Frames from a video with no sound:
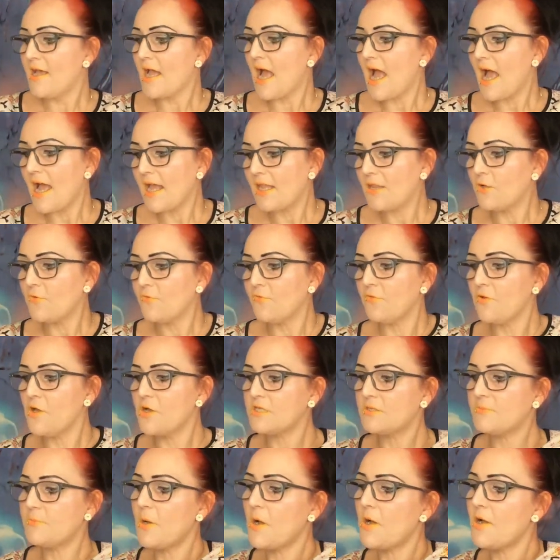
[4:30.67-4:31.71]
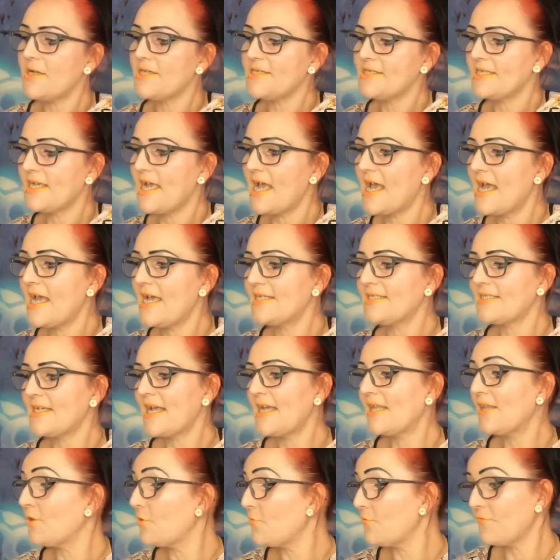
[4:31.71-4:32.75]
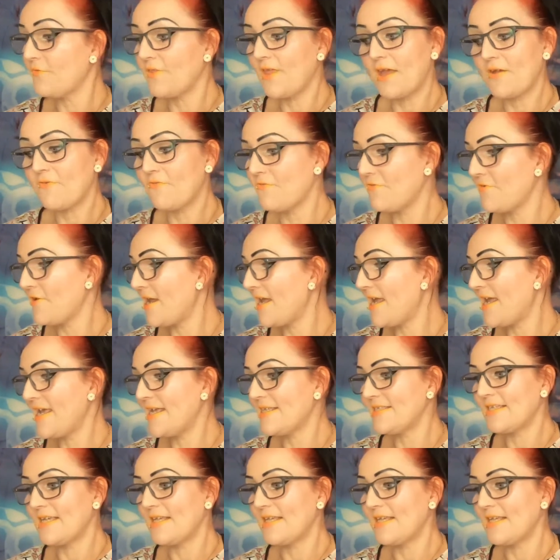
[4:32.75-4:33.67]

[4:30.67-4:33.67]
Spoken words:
I love Lost Boys, guys. I love that phrase.